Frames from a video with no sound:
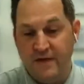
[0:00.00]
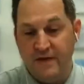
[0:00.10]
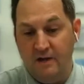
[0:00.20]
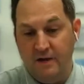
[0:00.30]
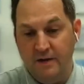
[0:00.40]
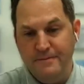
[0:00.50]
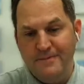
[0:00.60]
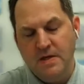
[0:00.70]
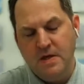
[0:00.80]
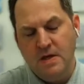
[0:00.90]
Alka.
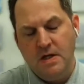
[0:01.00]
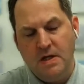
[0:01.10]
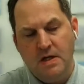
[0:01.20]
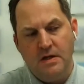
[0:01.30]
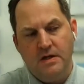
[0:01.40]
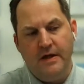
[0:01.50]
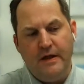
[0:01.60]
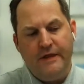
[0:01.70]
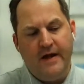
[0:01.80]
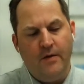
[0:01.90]
The other
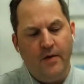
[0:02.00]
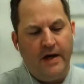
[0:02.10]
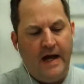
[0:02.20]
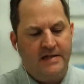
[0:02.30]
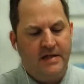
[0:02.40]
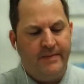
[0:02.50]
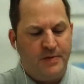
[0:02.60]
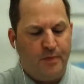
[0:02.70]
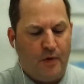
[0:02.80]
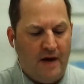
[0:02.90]
thing I wanted to ask about is
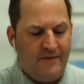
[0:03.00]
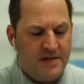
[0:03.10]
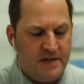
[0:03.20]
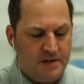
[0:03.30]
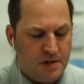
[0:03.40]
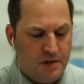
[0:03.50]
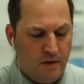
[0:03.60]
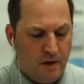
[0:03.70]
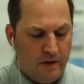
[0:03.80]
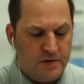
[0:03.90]
privacy and
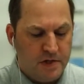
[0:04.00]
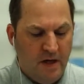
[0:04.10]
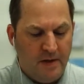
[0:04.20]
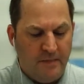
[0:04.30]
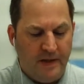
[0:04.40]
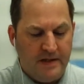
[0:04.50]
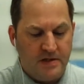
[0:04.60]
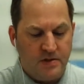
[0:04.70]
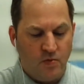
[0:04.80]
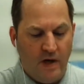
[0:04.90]
security. And there's a couple of
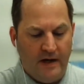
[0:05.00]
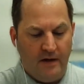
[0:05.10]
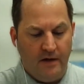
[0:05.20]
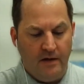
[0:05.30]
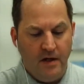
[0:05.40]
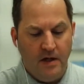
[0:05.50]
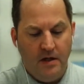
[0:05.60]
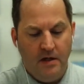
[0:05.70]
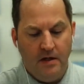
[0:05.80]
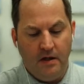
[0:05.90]
places where
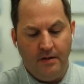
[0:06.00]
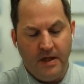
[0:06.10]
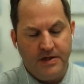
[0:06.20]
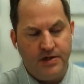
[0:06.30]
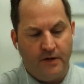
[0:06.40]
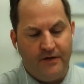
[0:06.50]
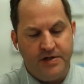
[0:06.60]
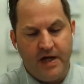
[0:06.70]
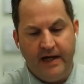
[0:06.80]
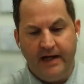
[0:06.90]
server
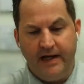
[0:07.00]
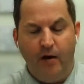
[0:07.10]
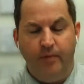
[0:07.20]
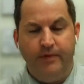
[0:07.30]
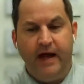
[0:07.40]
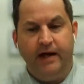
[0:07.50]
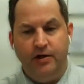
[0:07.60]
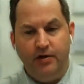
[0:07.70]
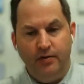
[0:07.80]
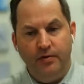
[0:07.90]
side can help with that. Can
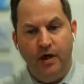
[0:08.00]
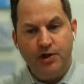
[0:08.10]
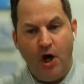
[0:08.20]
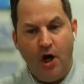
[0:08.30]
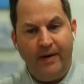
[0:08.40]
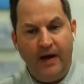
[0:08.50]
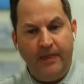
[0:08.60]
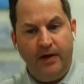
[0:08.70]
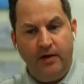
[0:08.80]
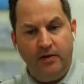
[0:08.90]
you talk about
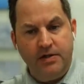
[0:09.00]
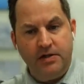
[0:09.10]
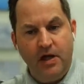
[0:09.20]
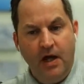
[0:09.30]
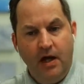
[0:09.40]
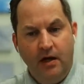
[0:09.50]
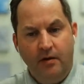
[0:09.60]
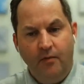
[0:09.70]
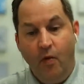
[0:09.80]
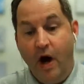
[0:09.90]
those?
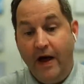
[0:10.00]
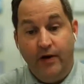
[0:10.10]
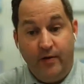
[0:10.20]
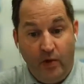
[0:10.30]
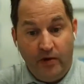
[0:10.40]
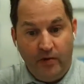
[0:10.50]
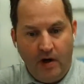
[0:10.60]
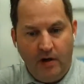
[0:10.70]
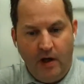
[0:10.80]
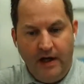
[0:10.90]
why they're important to our
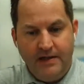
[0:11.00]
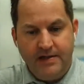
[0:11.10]
clients and